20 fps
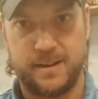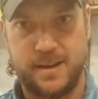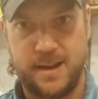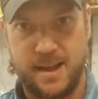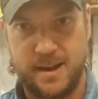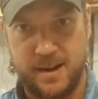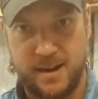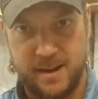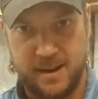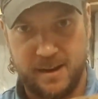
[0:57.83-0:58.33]

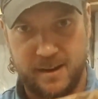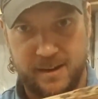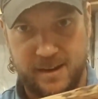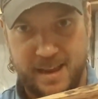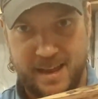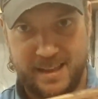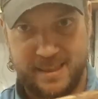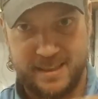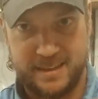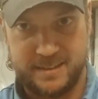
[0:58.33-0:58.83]
kind of
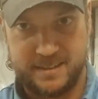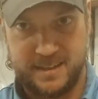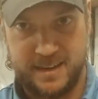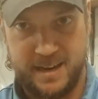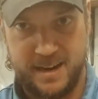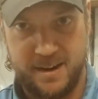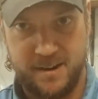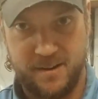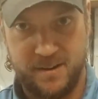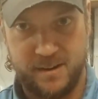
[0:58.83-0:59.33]
like this
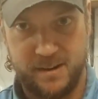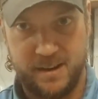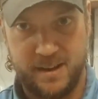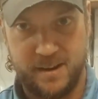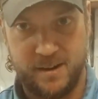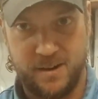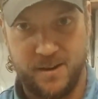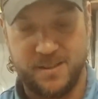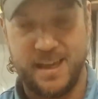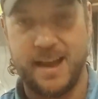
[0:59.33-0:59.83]
here and
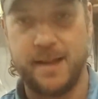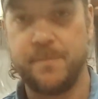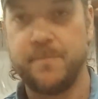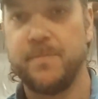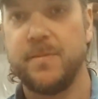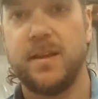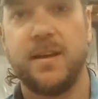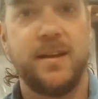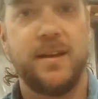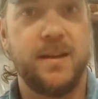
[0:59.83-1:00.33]
all
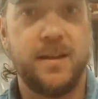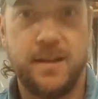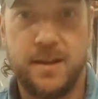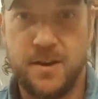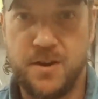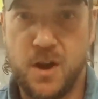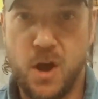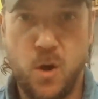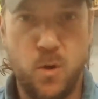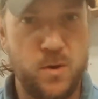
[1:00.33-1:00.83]
that.
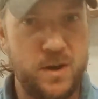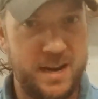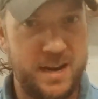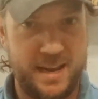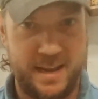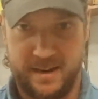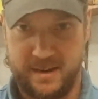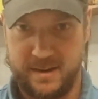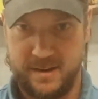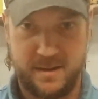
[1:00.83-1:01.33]
No
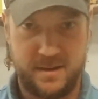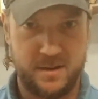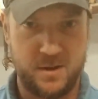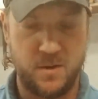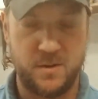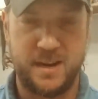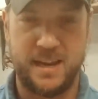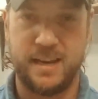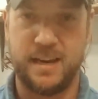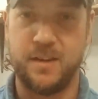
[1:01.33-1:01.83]
need,
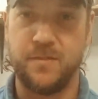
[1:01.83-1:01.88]
no need.